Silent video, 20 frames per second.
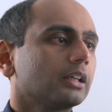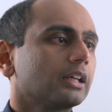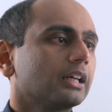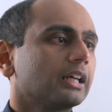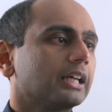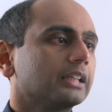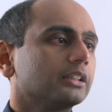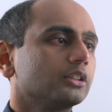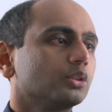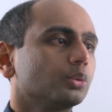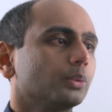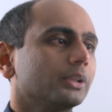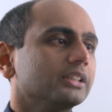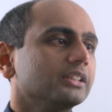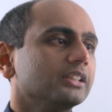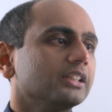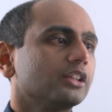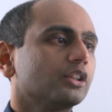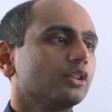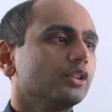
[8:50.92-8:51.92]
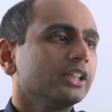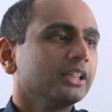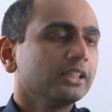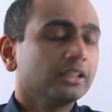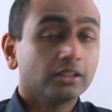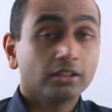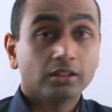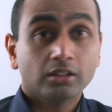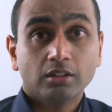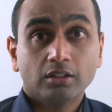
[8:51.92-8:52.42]
add
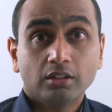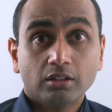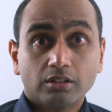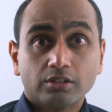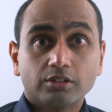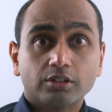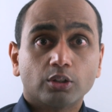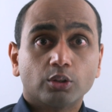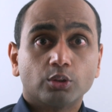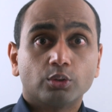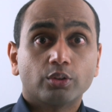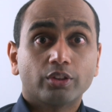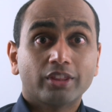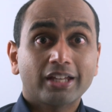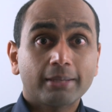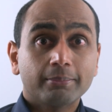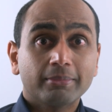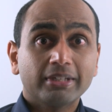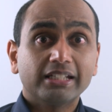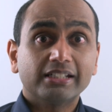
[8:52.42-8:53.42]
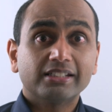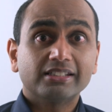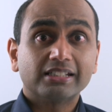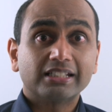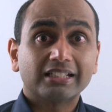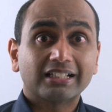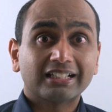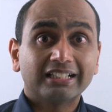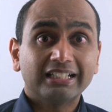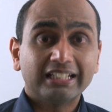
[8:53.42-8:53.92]
23. So that makes
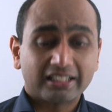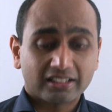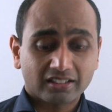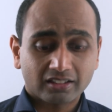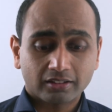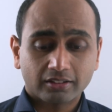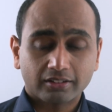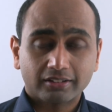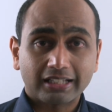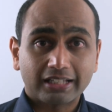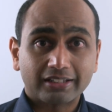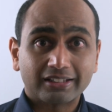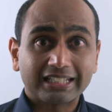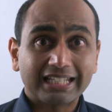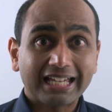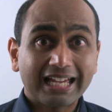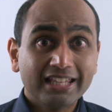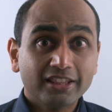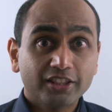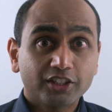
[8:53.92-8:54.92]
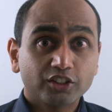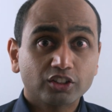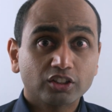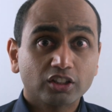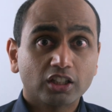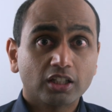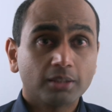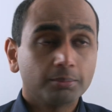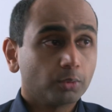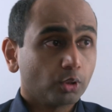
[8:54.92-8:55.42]
it clear that the nth
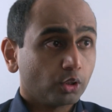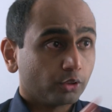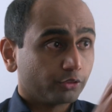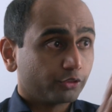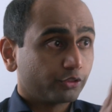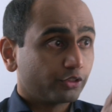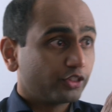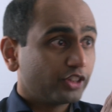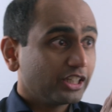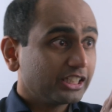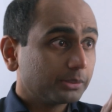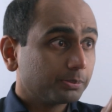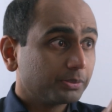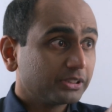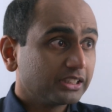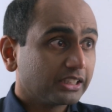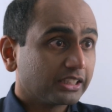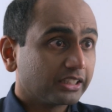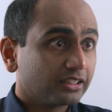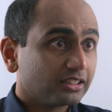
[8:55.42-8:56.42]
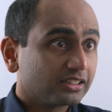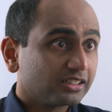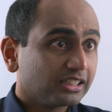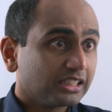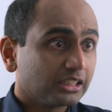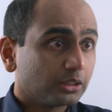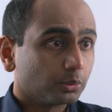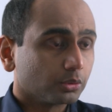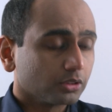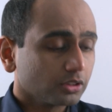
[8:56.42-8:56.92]
term of this particular
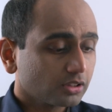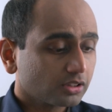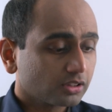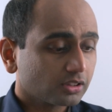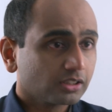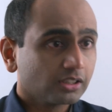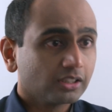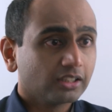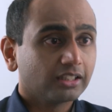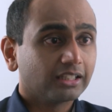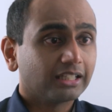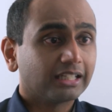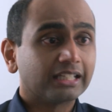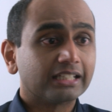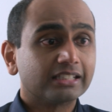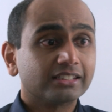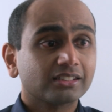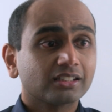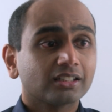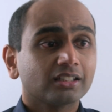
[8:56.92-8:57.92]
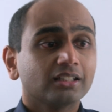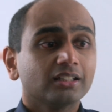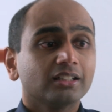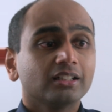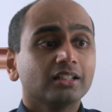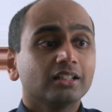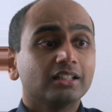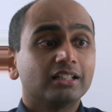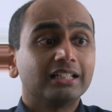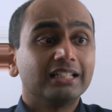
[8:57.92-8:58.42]
sequence is
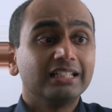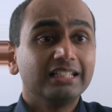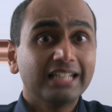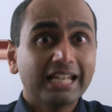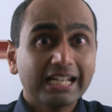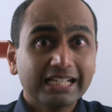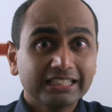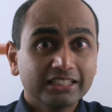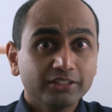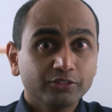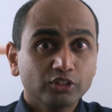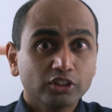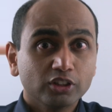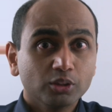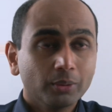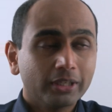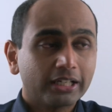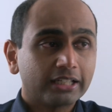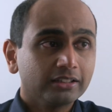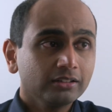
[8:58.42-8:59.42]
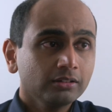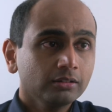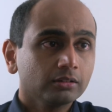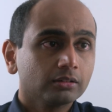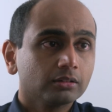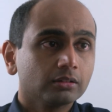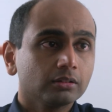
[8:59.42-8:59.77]
negative 2n